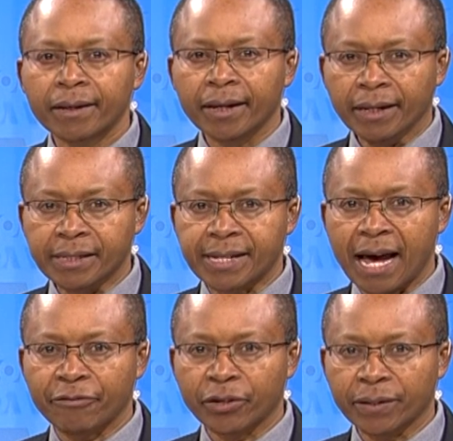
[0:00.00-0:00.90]
In East
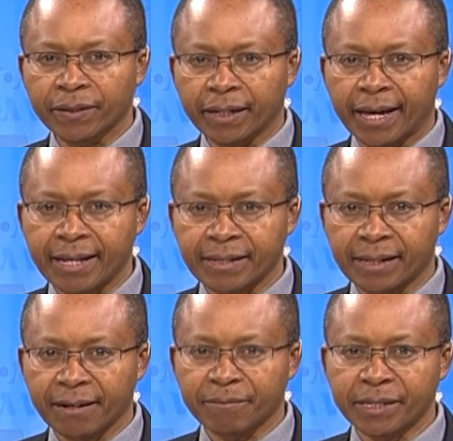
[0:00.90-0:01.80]
Africa, the Kenyan
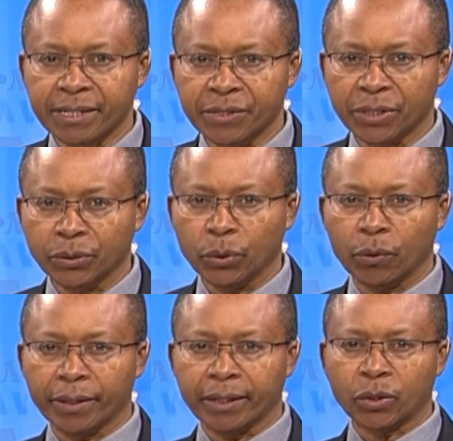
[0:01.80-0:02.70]
government is
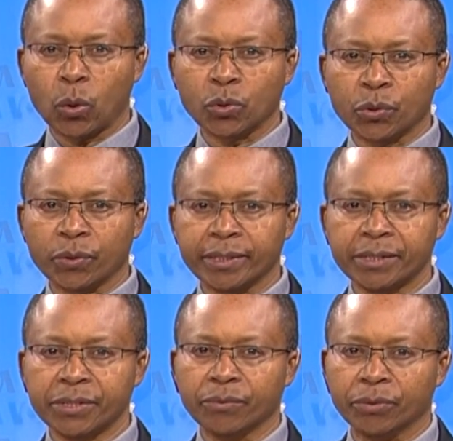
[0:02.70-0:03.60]
ignoring a court order
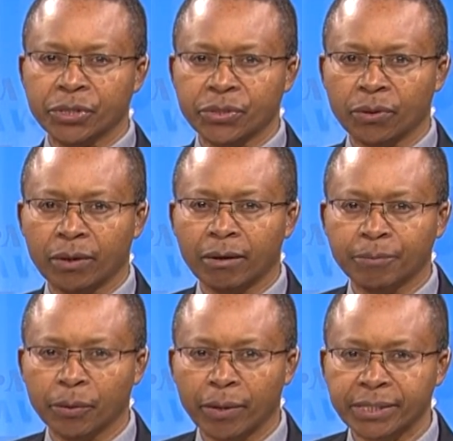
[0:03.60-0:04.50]
to restore
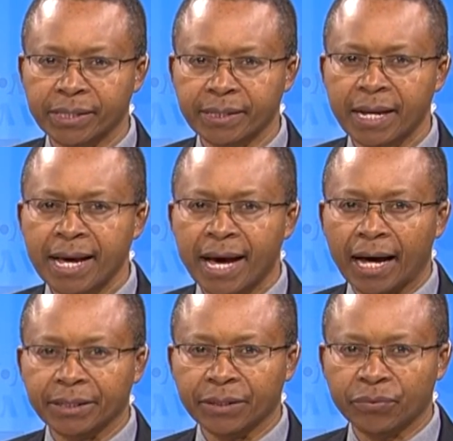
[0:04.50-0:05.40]
operations
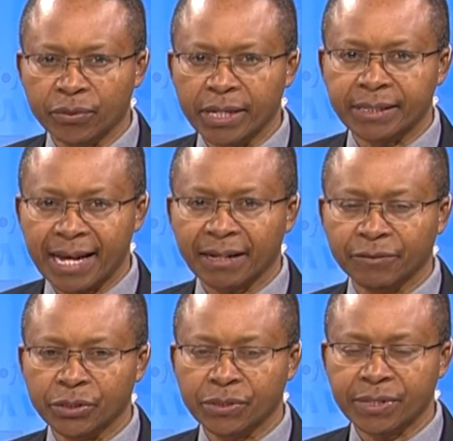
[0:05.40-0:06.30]
at the 3
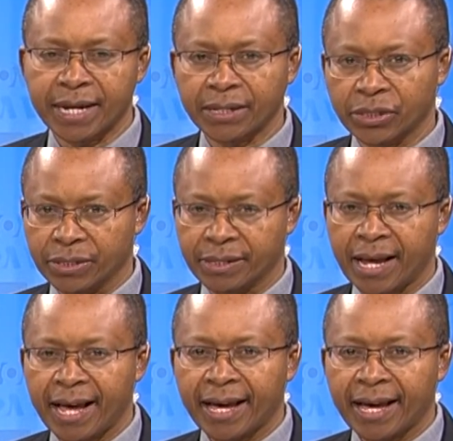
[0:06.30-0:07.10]
television stations.